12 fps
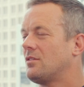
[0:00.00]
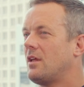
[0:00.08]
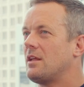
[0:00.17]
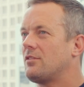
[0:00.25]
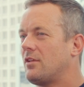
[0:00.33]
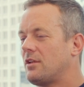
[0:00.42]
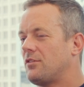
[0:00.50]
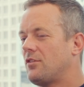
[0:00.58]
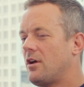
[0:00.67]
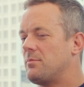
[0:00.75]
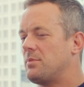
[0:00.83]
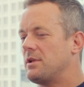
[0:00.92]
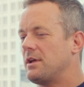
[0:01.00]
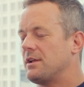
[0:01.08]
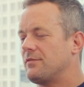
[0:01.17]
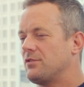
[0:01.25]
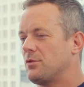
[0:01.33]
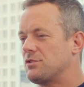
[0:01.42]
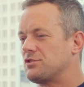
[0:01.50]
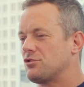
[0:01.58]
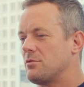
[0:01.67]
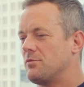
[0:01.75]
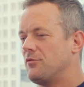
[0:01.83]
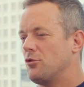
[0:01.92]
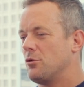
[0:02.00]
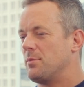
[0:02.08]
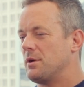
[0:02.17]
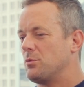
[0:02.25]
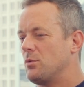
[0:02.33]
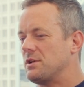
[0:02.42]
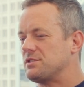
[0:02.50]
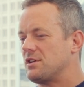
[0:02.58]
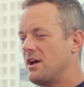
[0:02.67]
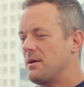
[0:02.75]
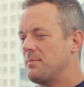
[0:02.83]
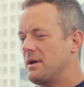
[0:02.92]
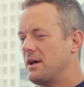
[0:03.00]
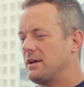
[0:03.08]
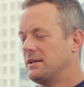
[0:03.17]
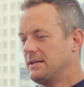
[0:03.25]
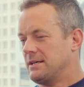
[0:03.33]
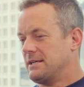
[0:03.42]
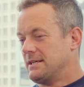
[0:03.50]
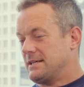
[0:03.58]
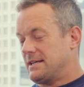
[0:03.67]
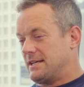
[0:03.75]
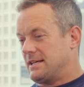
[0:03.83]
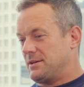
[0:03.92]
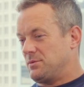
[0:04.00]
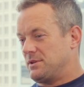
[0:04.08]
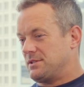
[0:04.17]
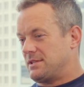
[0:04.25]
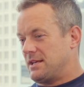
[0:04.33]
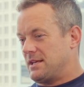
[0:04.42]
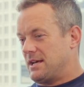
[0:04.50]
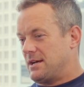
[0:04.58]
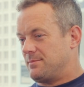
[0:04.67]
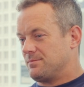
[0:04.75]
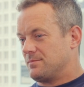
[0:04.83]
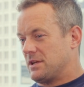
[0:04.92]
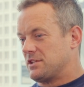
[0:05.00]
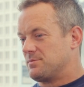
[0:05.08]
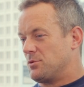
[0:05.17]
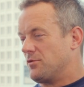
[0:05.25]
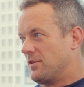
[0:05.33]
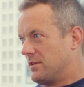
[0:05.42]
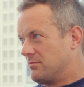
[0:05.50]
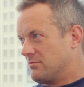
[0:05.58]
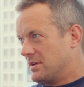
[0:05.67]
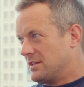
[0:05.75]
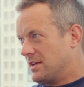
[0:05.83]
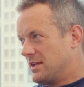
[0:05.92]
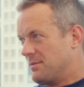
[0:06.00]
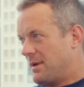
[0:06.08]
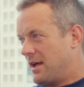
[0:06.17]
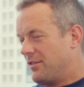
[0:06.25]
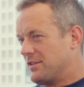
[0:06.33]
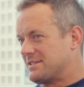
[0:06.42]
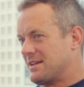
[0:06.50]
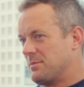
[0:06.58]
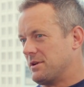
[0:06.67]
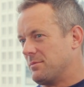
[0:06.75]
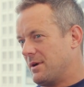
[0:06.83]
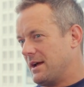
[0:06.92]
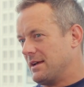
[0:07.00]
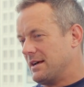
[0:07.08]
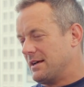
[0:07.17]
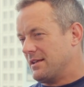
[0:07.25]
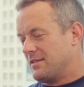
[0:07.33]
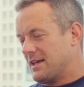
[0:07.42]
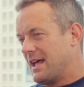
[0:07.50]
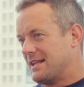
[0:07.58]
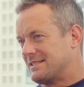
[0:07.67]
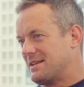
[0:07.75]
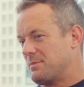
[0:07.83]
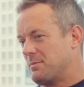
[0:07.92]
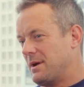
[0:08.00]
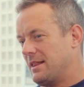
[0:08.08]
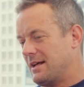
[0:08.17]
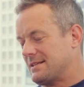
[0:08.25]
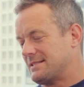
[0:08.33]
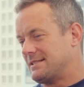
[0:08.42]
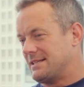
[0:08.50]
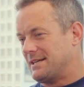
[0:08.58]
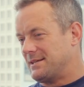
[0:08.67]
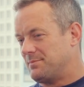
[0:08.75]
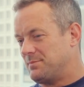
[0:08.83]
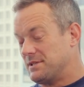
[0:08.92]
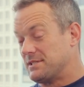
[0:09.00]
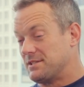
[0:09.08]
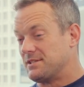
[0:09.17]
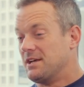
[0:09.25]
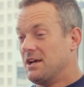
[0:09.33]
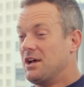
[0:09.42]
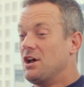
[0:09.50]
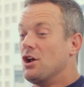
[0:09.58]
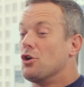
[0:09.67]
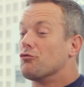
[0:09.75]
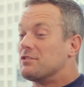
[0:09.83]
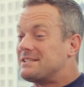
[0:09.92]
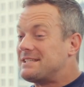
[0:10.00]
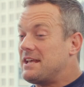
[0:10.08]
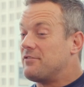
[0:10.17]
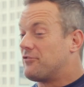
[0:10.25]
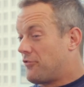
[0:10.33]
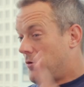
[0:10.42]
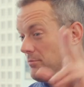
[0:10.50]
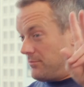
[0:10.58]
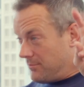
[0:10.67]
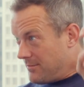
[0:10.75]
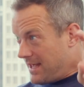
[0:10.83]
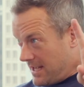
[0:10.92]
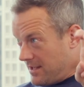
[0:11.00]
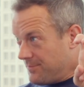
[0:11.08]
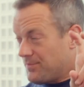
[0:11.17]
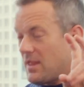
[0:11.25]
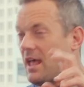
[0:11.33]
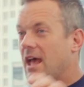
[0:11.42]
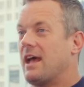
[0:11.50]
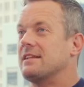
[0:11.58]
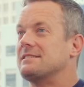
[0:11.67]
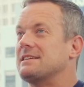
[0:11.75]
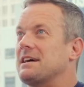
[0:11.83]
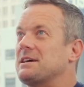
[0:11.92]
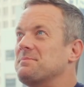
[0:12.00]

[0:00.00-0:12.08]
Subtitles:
Slight aside, but I've told the story before, but one time it was like a spoofing email that someone in my the accounts team in my last business received from me, and